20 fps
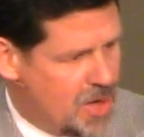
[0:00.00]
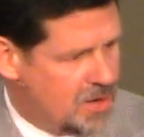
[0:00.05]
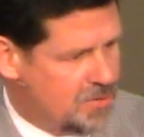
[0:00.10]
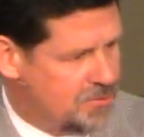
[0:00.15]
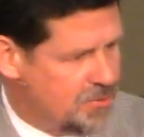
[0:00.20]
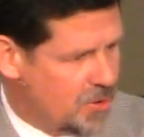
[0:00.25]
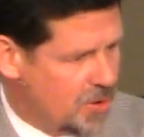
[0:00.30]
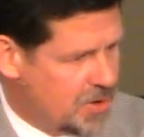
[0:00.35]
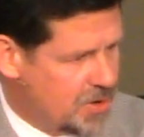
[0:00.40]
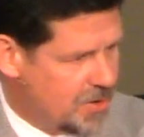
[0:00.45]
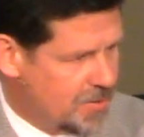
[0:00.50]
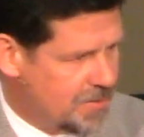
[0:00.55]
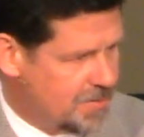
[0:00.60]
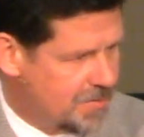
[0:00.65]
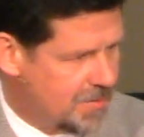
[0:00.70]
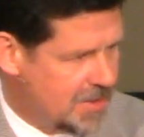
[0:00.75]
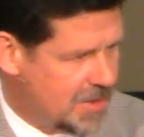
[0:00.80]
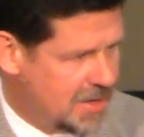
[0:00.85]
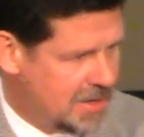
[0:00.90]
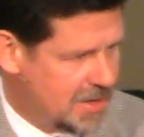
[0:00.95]
one on for you.
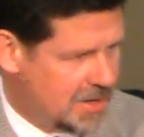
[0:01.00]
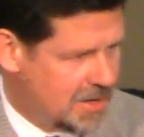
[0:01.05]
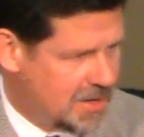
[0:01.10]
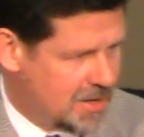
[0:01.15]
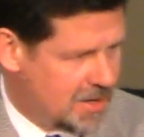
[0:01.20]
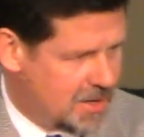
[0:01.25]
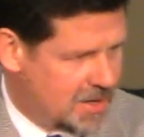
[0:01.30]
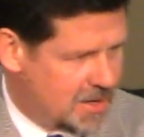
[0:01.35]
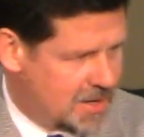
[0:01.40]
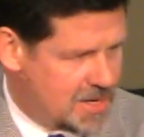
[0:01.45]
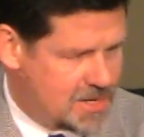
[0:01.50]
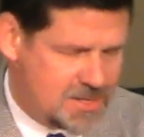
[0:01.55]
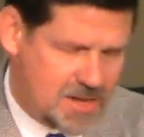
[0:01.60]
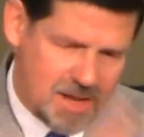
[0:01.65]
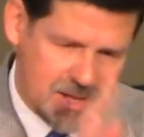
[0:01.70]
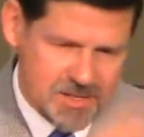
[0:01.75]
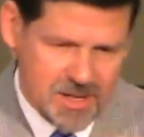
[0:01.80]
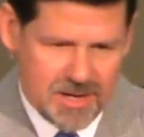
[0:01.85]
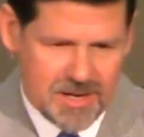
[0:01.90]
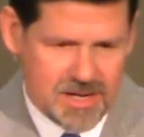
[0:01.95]
And I
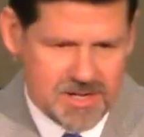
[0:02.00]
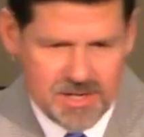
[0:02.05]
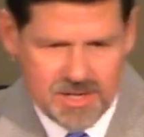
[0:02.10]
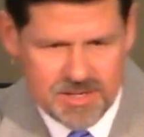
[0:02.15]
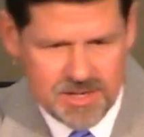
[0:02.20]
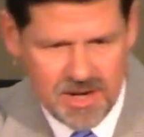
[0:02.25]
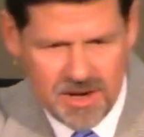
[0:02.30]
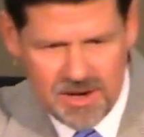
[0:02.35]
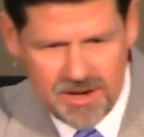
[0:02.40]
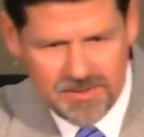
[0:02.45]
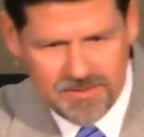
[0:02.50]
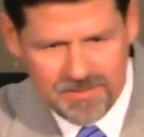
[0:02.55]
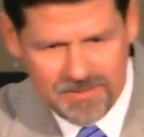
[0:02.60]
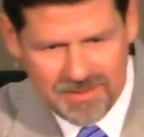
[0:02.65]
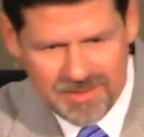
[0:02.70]
said, that's not necessary.